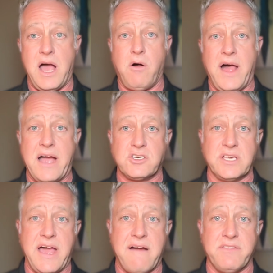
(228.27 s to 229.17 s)
I will
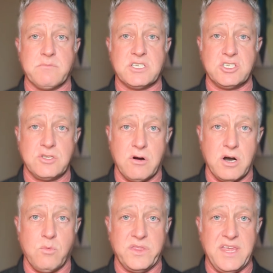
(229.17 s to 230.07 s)
actually have them
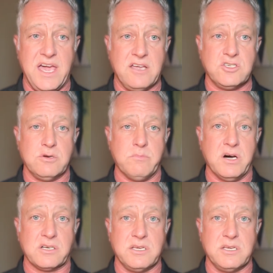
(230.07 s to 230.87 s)
start with the A2 milks,